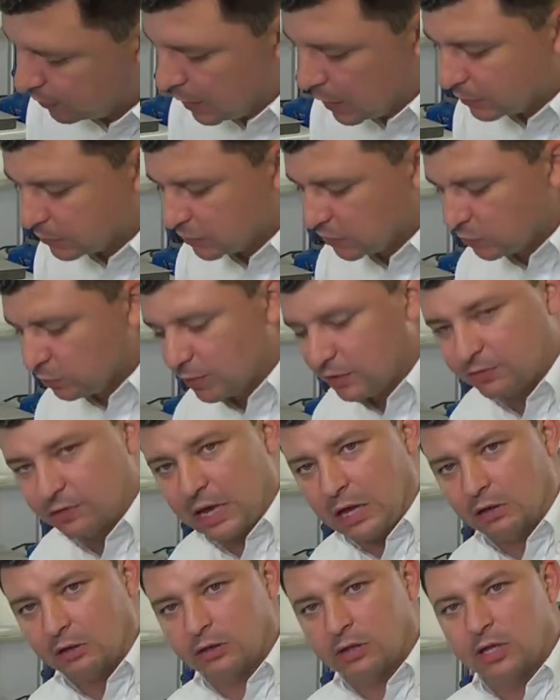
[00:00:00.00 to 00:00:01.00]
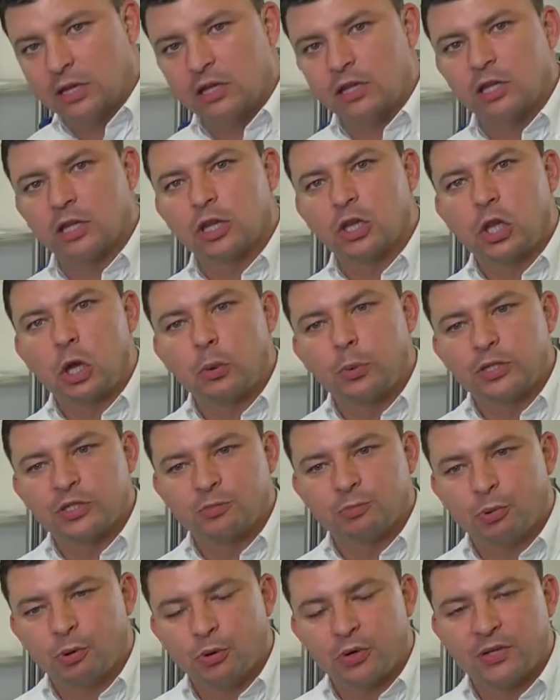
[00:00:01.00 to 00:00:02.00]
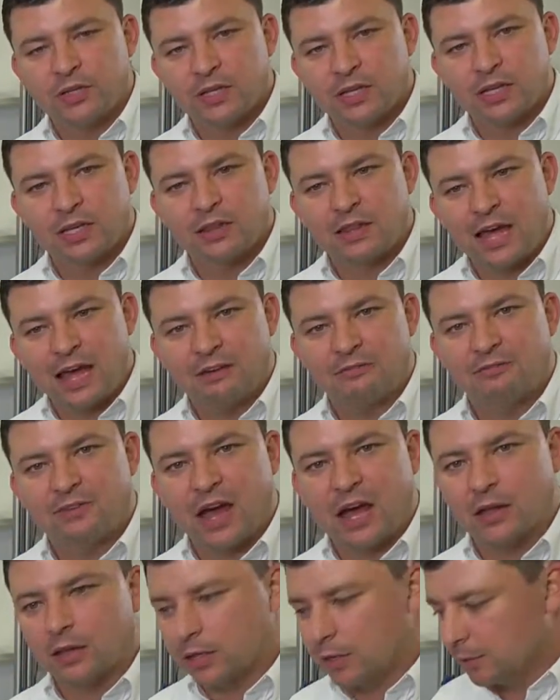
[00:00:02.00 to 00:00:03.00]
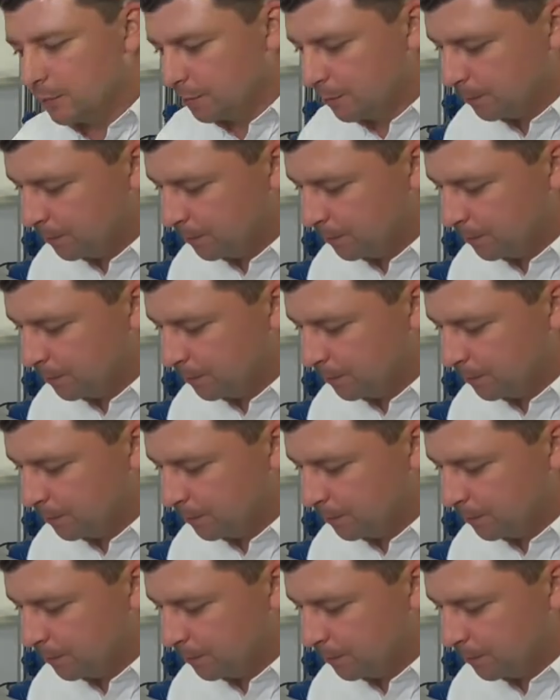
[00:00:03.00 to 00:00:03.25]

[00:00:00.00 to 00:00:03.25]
thousandths, we have calculated the lowest point in that valley.